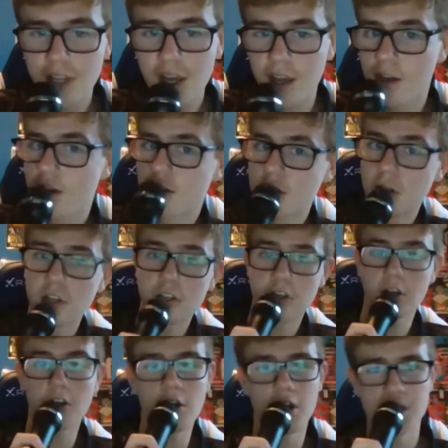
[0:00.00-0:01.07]
Yeah,
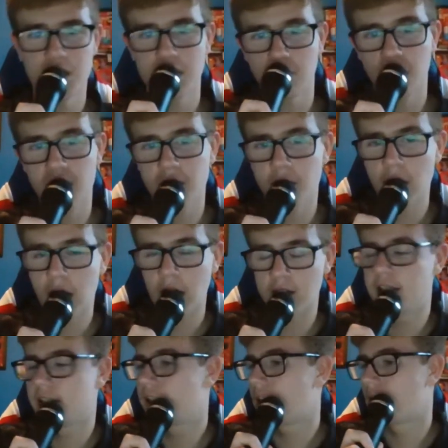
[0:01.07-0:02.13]
you can go and check the video that I
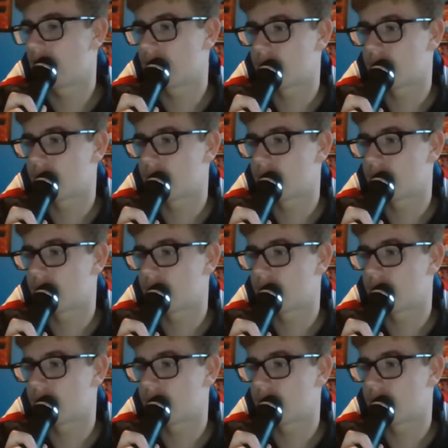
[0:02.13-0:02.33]
did.